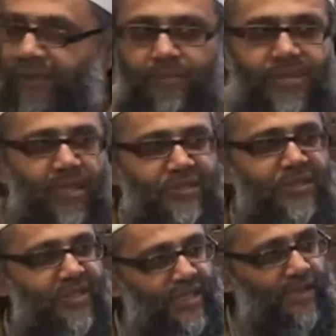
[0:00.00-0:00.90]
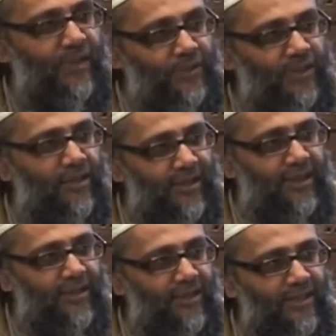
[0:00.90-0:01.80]
in themselves and see, hold on a
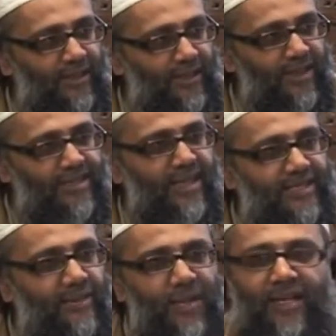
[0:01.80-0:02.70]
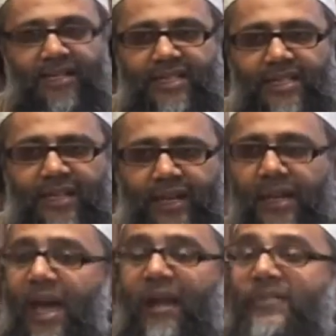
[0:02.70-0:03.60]
minute, Is there some kind of disconnect?
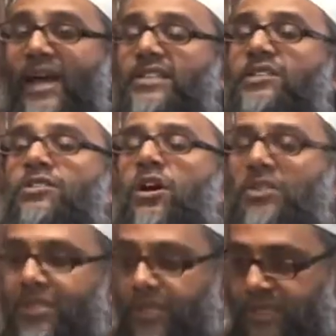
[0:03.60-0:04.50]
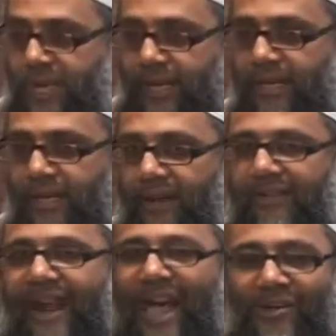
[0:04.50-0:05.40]
And that's not to say
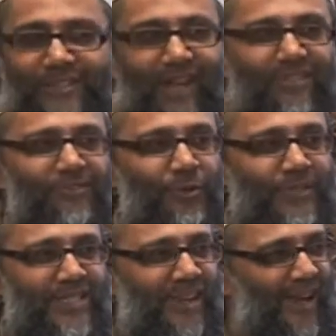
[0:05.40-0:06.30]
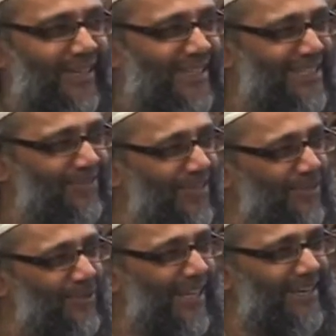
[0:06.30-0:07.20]
that outside forces aren't
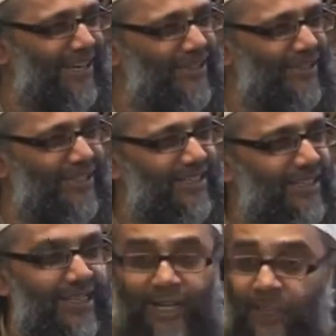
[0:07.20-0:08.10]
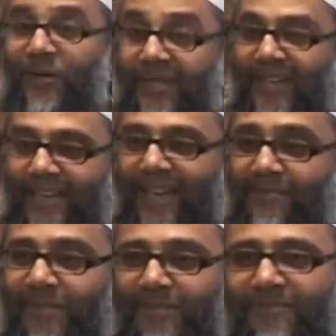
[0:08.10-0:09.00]
interfering with that country, including their
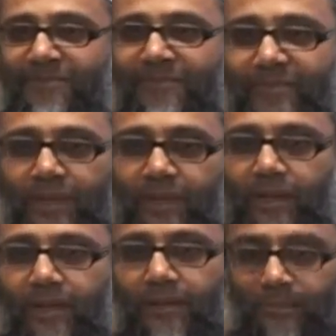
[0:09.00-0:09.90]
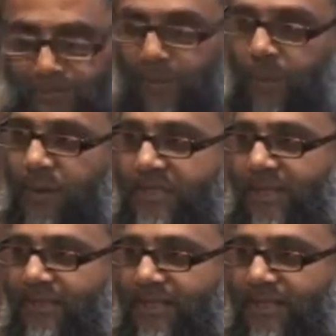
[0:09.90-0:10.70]
neighbour. But we won't say